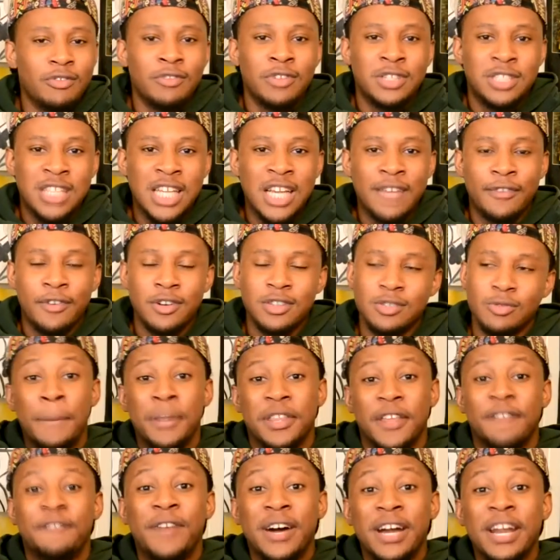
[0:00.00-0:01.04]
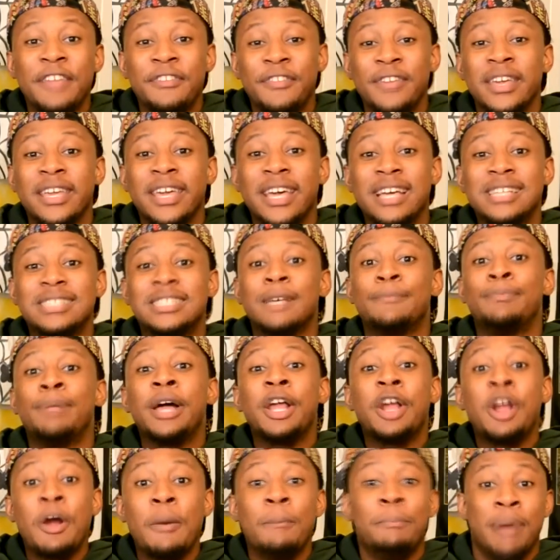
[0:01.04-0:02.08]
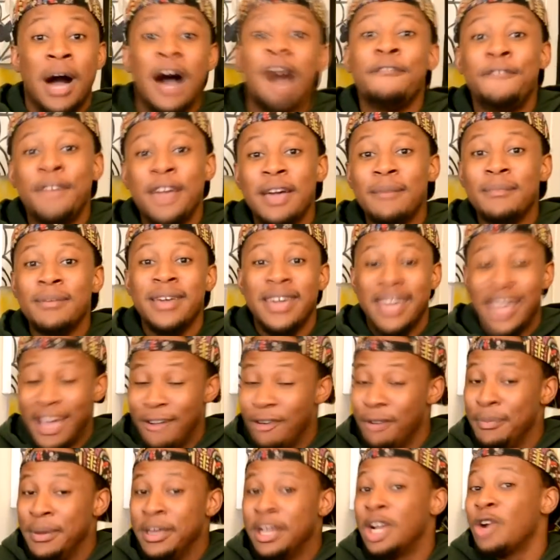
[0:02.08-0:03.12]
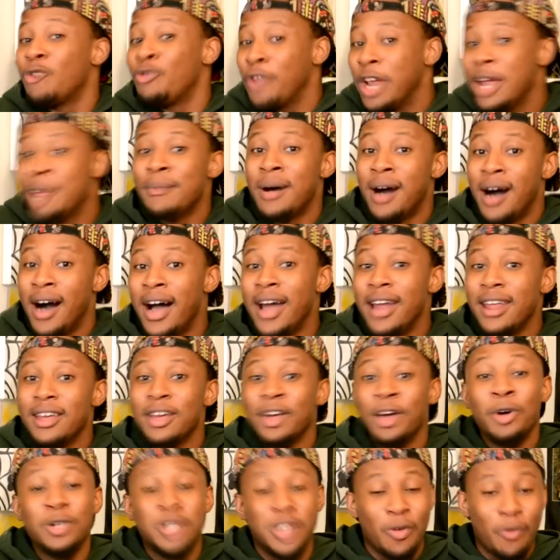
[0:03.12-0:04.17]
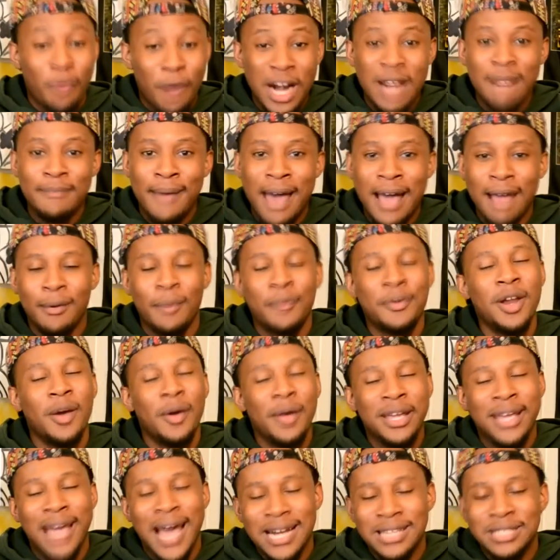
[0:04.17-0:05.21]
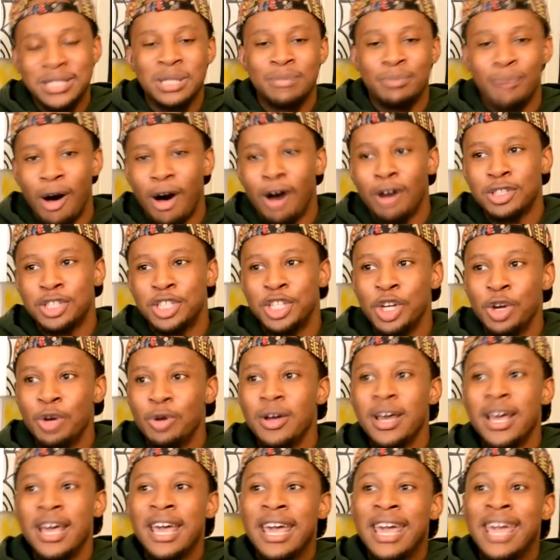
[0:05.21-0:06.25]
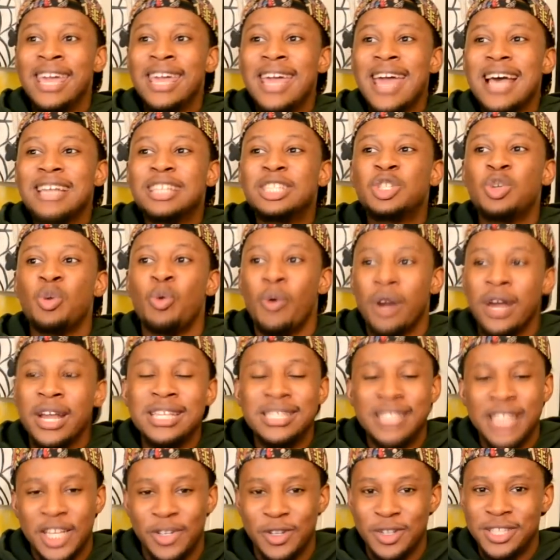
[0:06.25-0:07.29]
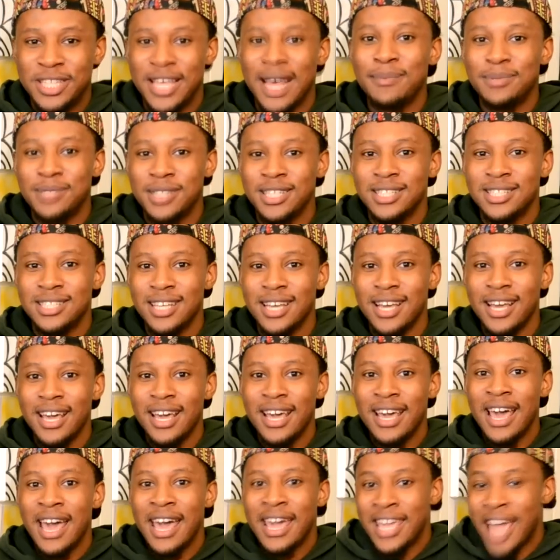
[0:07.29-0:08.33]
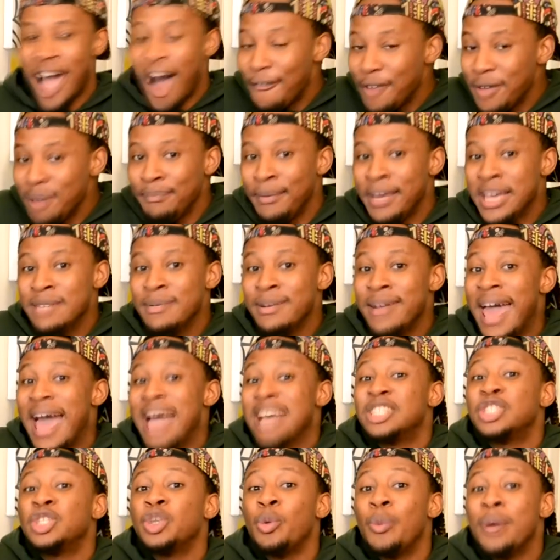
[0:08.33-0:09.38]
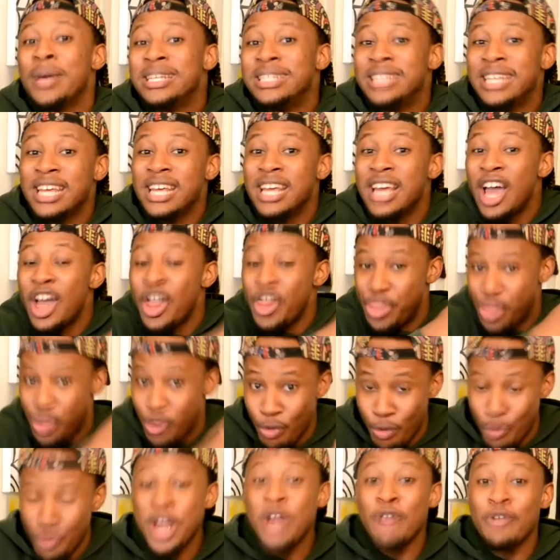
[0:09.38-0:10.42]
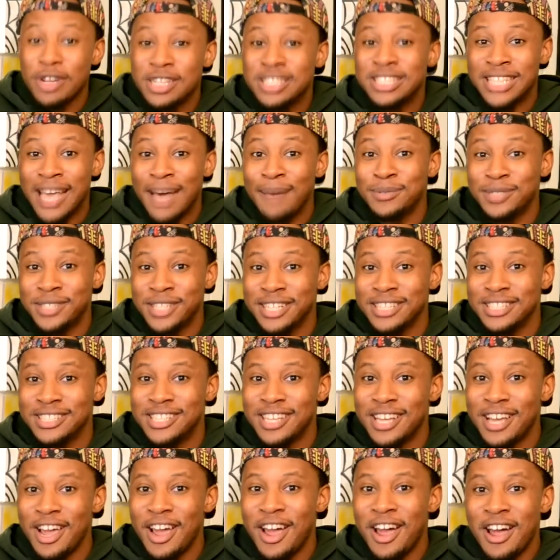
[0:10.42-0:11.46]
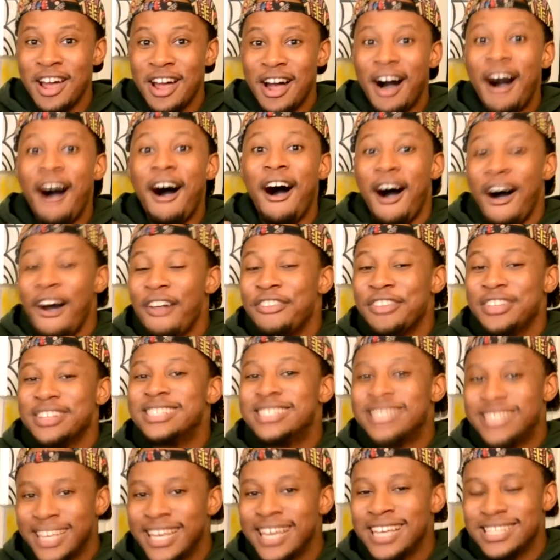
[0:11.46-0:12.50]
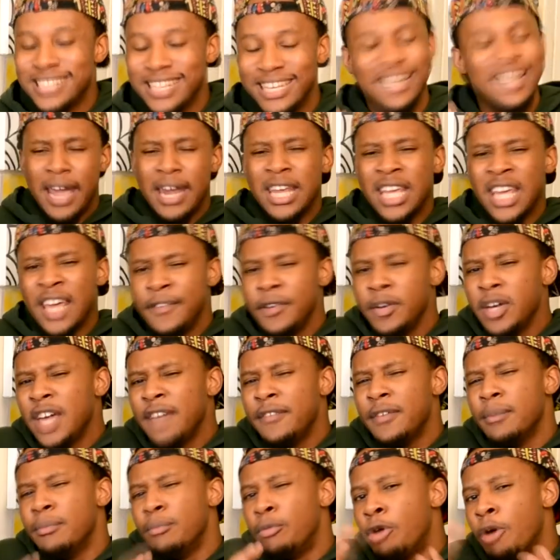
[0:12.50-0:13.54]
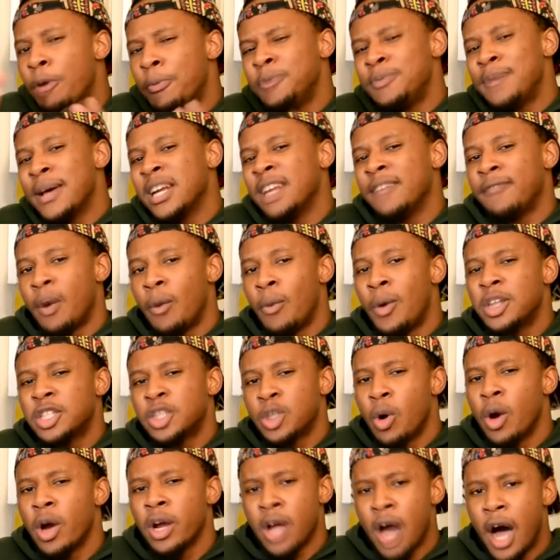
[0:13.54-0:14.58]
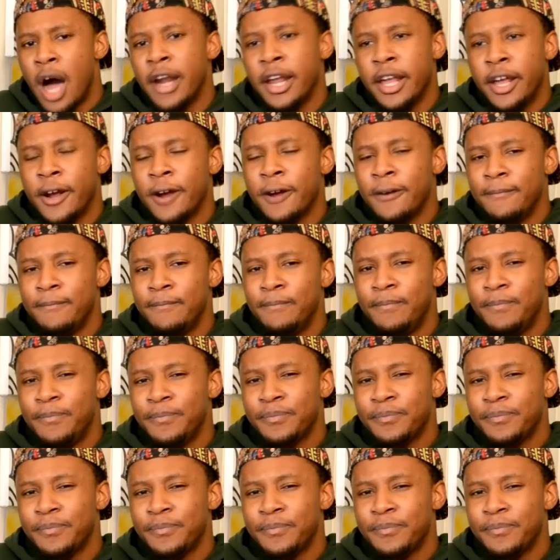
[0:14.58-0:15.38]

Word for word: receivers, but the funny thing is the player above him, it would be Kareem Hunt, who's a running back, but we know he catches the ball too. He has twenty-six receptions. Kelvin Benjamin has twenty-three receptions on the season. And to give you even more perspective on what's going on here,